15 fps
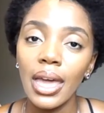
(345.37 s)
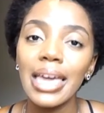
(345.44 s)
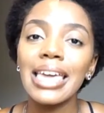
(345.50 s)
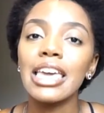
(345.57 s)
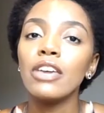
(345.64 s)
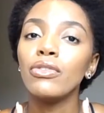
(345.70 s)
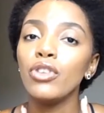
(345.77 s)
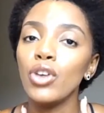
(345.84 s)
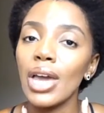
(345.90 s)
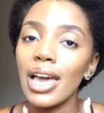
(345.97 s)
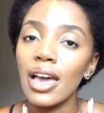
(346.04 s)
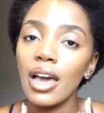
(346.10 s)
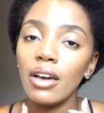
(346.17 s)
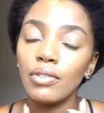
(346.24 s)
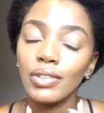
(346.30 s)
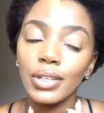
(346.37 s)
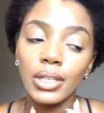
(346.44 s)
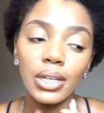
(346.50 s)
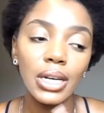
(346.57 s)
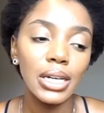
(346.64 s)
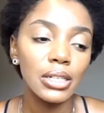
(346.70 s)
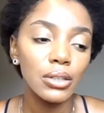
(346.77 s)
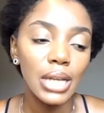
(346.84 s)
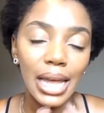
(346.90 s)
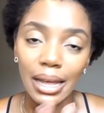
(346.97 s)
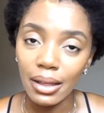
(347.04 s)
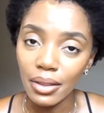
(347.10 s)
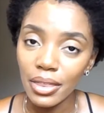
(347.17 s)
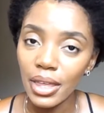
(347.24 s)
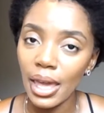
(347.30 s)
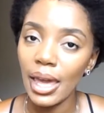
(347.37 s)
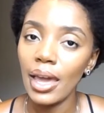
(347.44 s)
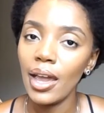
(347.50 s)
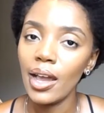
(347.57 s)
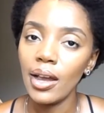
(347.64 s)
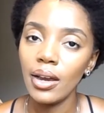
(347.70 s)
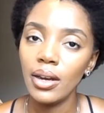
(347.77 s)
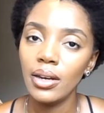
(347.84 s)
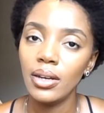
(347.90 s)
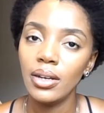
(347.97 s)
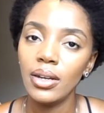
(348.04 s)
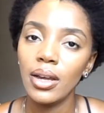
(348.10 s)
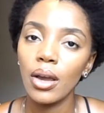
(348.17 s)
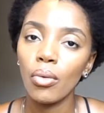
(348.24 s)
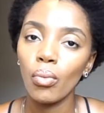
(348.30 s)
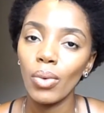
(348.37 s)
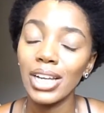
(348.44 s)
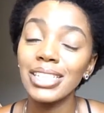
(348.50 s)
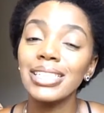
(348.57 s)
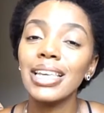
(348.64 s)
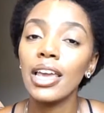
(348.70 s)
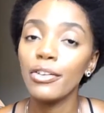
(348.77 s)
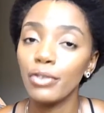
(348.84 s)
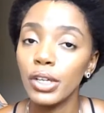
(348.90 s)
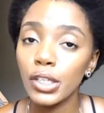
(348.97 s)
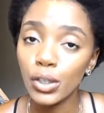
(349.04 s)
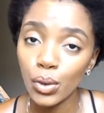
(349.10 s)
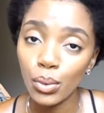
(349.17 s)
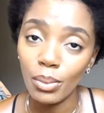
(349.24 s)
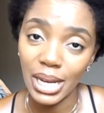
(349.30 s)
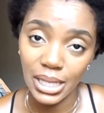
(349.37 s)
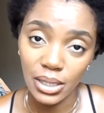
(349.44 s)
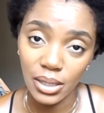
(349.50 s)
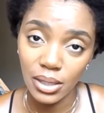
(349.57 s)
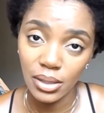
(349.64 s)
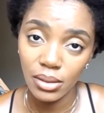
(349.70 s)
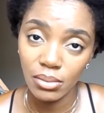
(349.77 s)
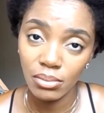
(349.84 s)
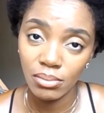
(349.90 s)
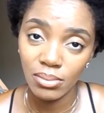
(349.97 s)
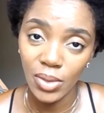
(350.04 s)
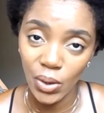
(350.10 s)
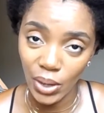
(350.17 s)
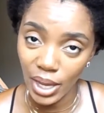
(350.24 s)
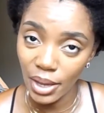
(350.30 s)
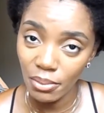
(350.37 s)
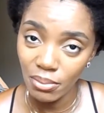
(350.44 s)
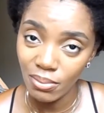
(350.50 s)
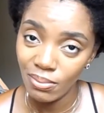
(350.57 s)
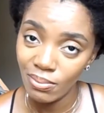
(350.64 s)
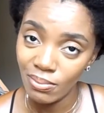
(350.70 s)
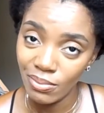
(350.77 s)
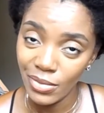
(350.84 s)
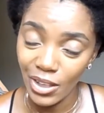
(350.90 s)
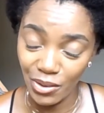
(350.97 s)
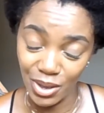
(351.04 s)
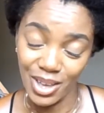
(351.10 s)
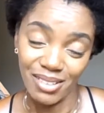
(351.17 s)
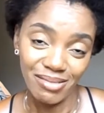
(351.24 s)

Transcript: If you have healthy hair, once every 2 months. Okay? Okay.